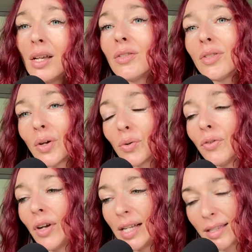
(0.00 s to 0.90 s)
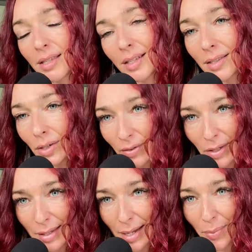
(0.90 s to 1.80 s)
So, for instance, I'll give you
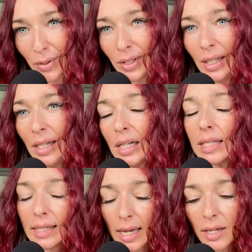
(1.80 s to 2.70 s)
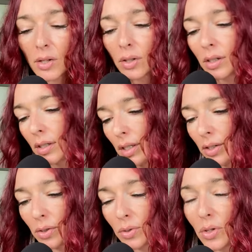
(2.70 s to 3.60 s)
an example say you're, you
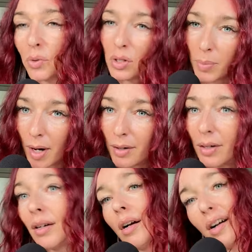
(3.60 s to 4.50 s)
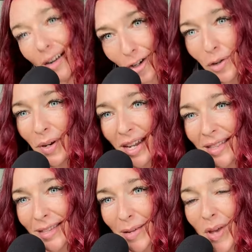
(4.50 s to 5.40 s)
know, you and your partner occupying
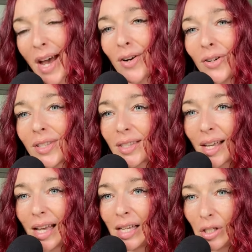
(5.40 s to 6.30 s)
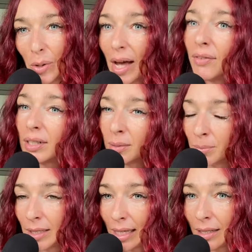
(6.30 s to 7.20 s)
the same house and you have a
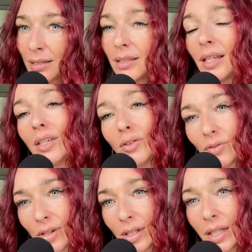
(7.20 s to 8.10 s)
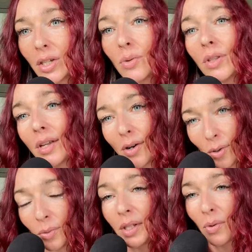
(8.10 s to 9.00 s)
complaint that you feel like you are the
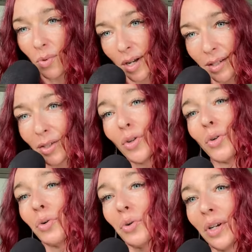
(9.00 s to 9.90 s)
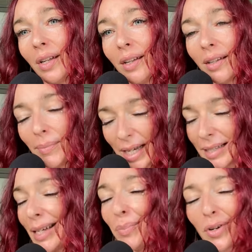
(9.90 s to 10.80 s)
only one who
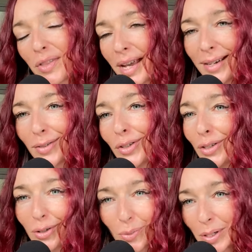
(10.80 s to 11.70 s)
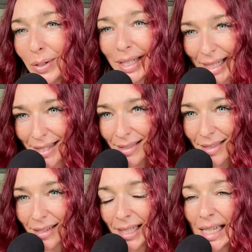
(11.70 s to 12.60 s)
picks up around the house, you're the only one who cleans.